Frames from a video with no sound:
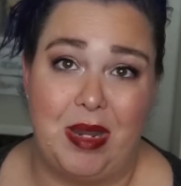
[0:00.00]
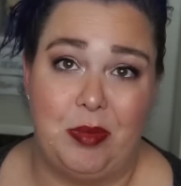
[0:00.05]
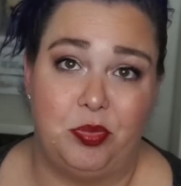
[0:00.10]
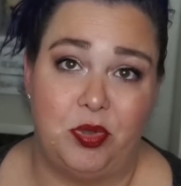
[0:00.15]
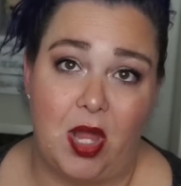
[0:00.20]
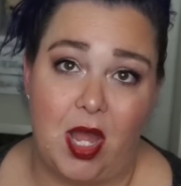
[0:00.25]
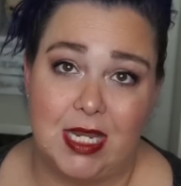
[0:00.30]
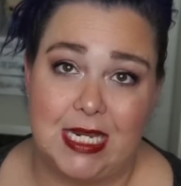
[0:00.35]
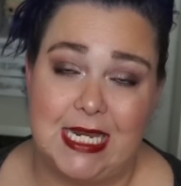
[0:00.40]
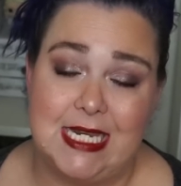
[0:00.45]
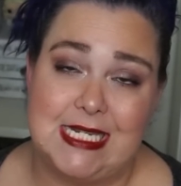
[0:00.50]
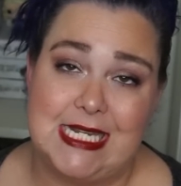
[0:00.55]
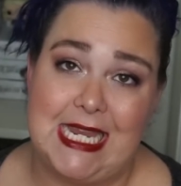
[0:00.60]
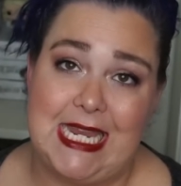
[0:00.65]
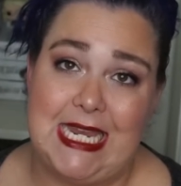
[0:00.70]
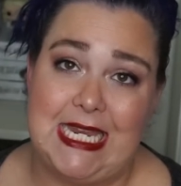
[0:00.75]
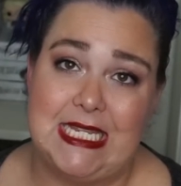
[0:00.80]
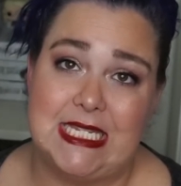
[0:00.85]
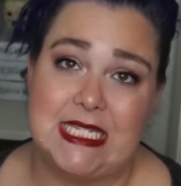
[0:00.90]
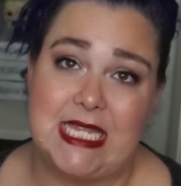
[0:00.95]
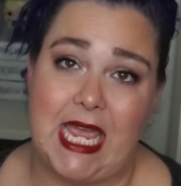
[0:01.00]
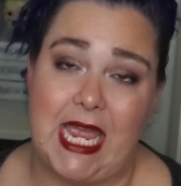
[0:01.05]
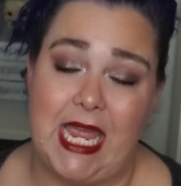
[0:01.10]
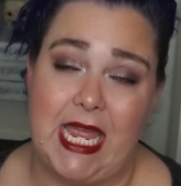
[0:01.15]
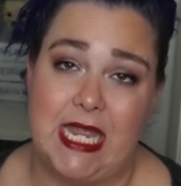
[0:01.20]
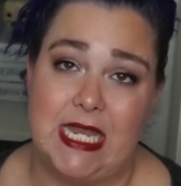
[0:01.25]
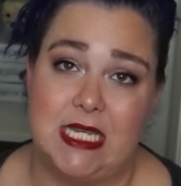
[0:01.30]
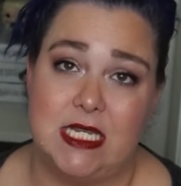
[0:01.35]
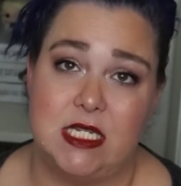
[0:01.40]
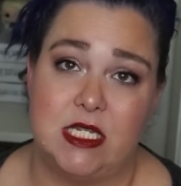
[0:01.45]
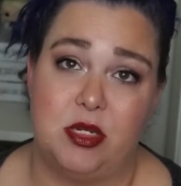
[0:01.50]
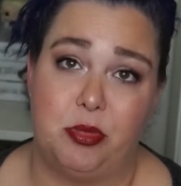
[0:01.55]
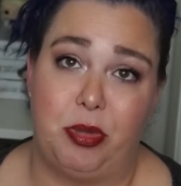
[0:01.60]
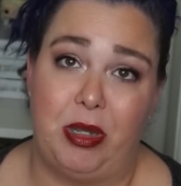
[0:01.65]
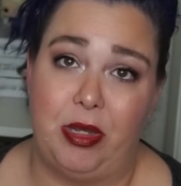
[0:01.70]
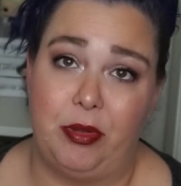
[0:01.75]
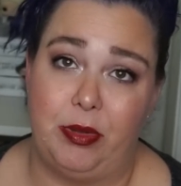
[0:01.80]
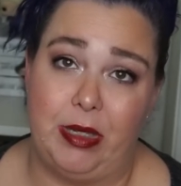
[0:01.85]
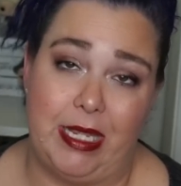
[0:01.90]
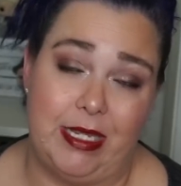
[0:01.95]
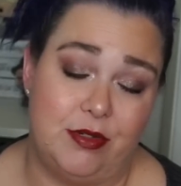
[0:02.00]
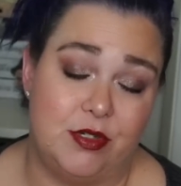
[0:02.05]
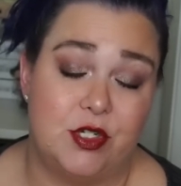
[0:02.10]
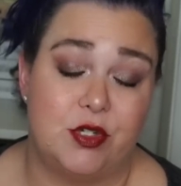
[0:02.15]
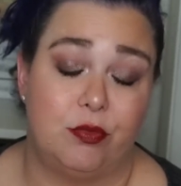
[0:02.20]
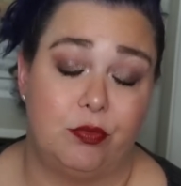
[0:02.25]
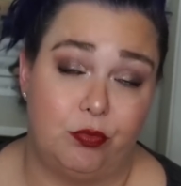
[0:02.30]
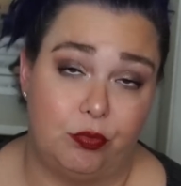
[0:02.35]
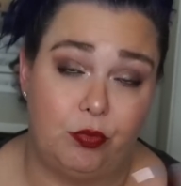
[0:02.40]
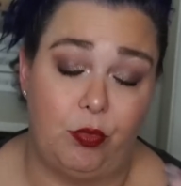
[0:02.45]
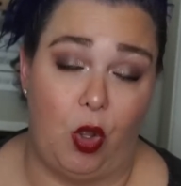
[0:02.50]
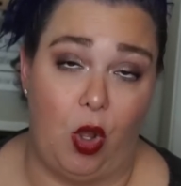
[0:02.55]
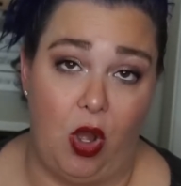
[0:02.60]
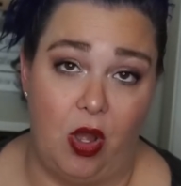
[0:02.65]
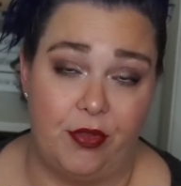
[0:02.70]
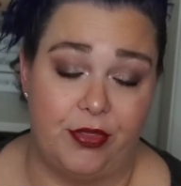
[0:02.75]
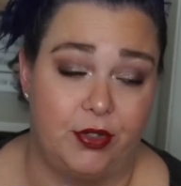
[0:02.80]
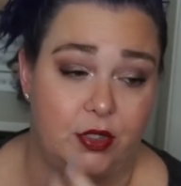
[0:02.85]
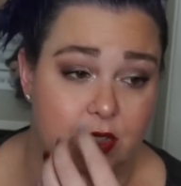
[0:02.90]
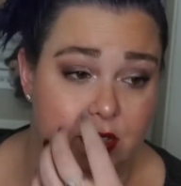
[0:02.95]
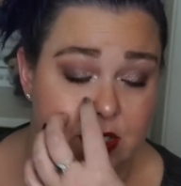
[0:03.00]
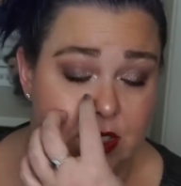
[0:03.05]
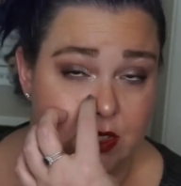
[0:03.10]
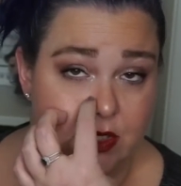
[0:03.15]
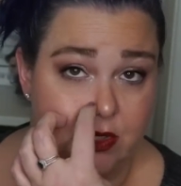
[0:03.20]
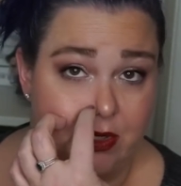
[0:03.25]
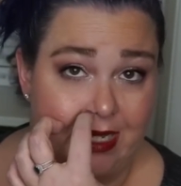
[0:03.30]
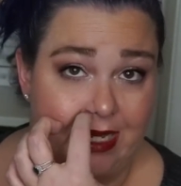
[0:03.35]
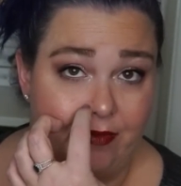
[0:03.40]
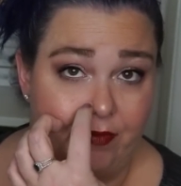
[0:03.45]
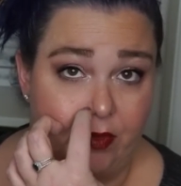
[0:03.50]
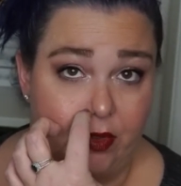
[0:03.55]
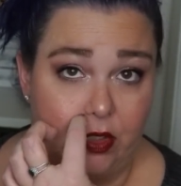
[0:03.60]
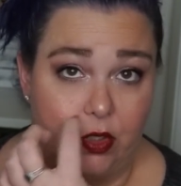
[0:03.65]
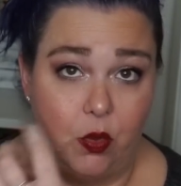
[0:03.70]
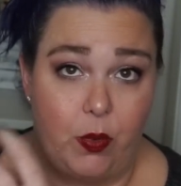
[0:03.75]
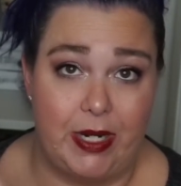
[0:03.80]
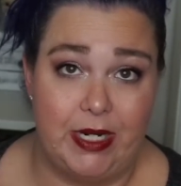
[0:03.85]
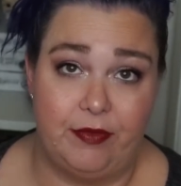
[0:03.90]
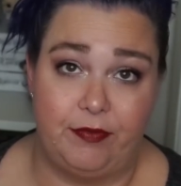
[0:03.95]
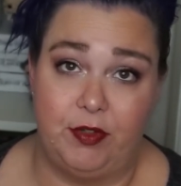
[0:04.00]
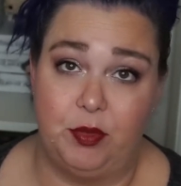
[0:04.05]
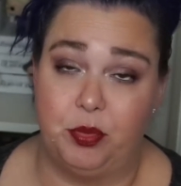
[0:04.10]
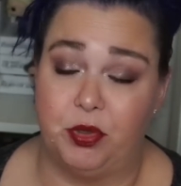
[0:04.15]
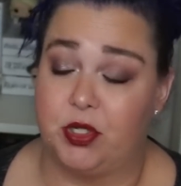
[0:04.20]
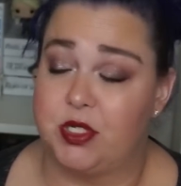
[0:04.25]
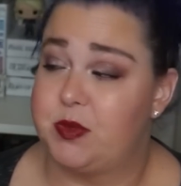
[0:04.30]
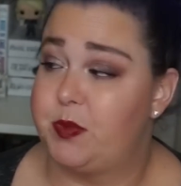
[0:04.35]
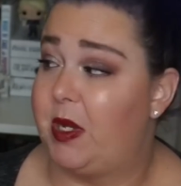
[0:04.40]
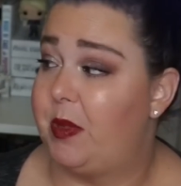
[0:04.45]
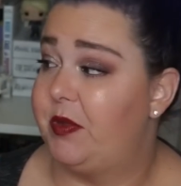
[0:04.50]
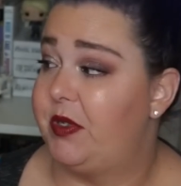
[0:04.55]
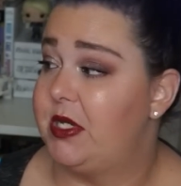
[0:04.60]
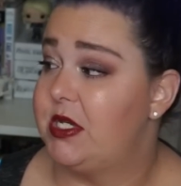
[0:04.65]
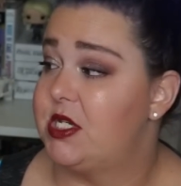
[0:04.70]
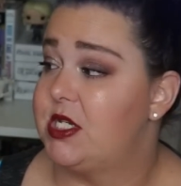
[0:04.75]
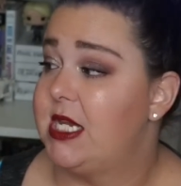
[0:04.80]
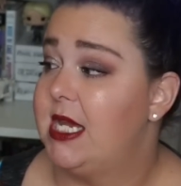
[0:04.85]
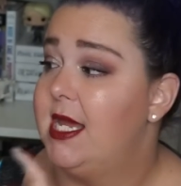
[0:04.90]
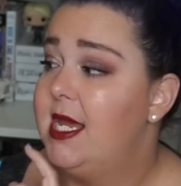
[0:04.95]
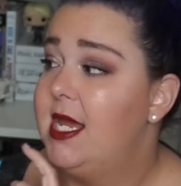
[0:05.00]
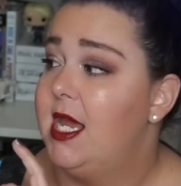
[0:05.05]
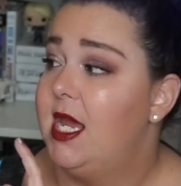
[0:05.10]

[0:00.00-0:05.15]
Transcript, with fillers: my blogging days and, and authors, so they have quite a few books published,